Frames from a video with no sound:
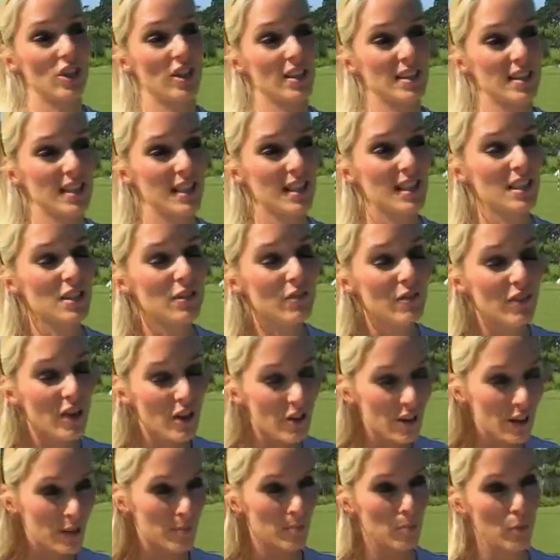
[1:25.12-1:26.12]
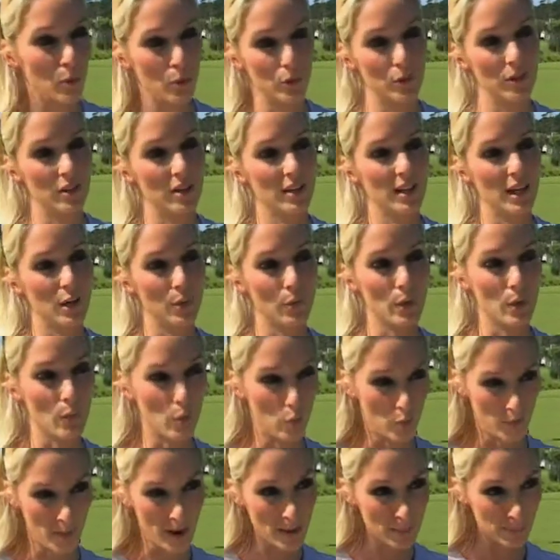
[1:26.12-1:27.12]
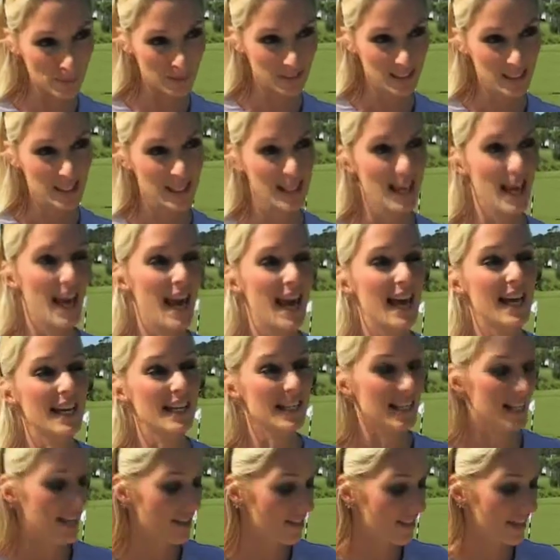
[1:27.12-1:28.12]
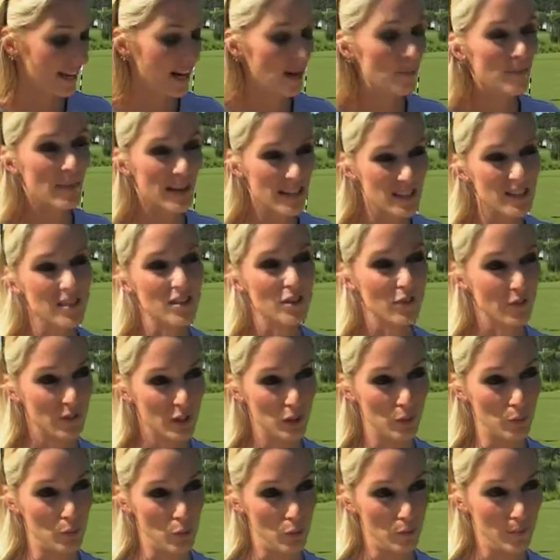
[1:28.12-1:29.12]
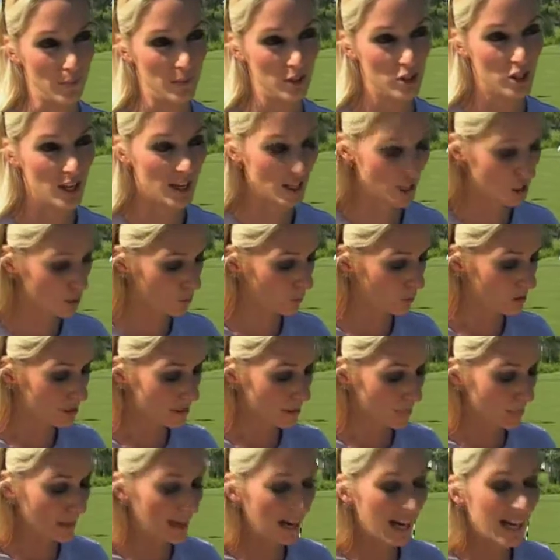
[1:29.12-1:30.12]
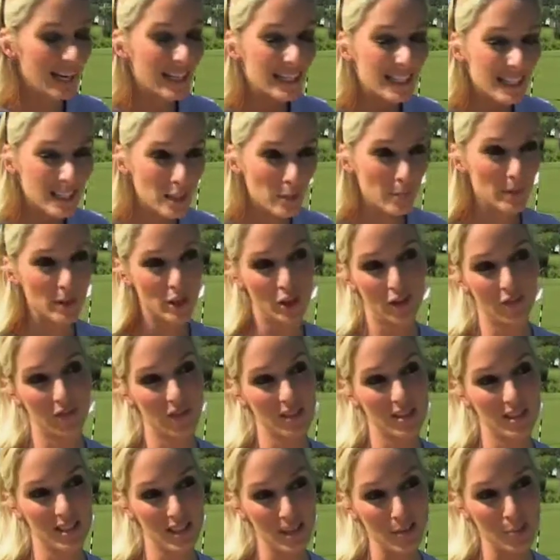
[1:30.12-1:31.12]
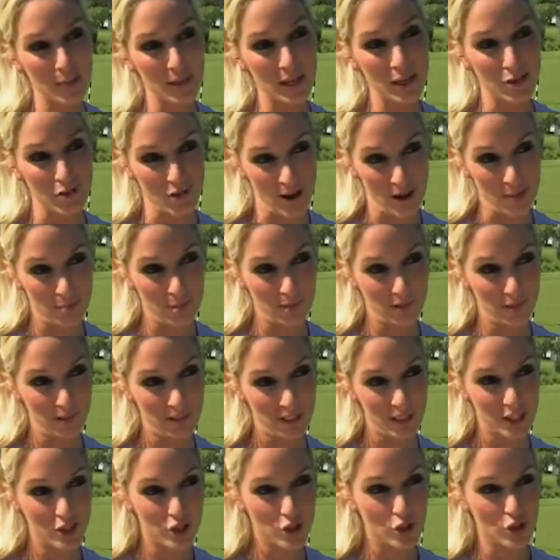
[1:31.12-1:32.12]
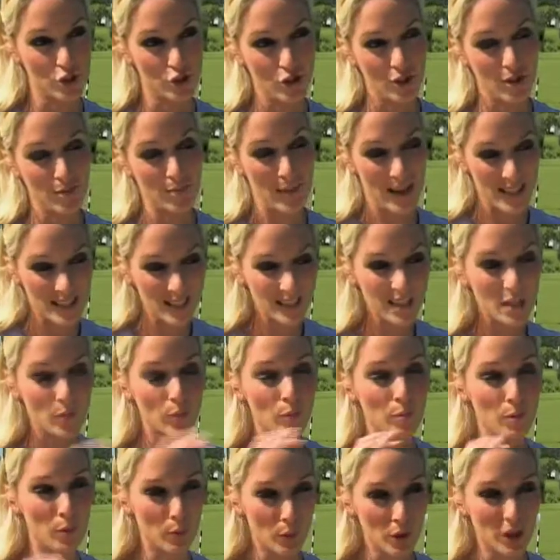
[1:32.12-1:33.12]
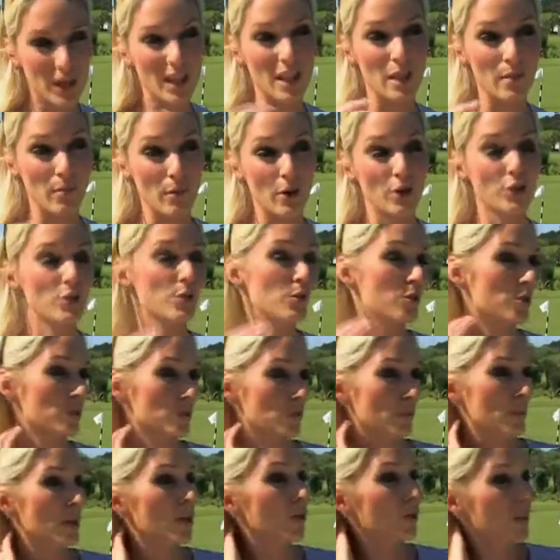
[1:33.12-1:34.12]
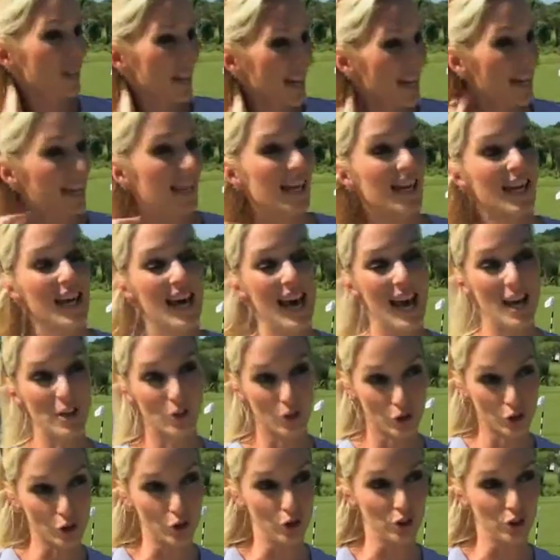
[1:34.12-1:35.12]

started, it's very important that we warm up and uh, that our muscles feel warm. So I just want to apply a little bit of this deep heat rub into the muscles that will be working the most, which will be your neck and your